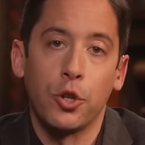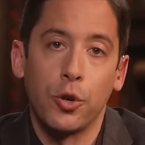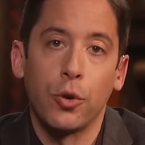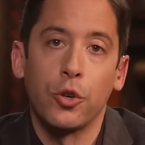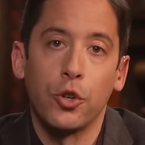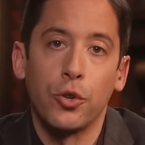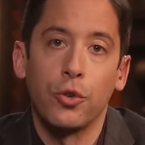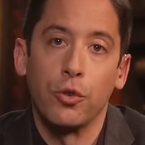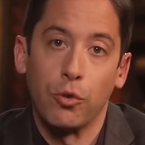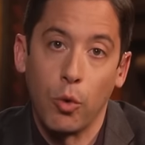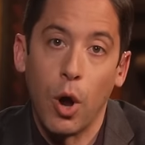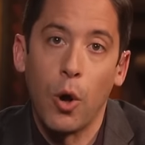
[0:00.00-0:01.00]
church to
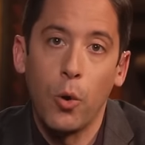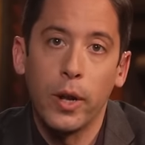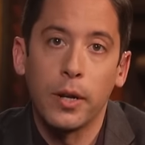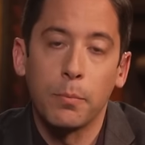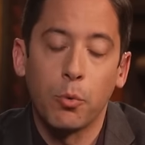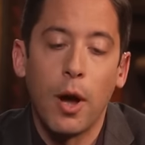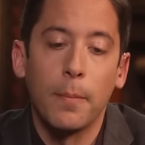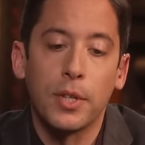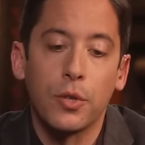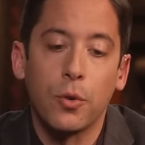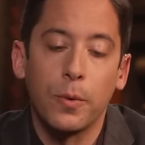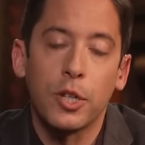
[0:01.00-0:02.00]
grow and
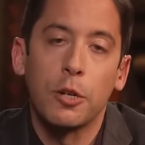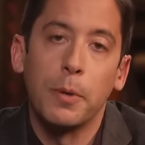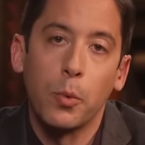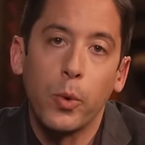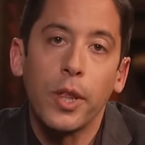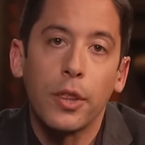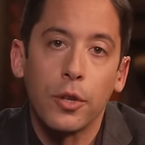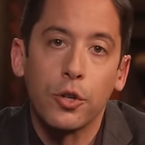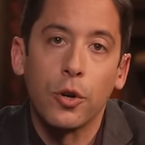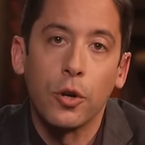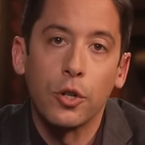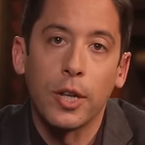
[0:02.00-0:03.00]
promises always to be with the church.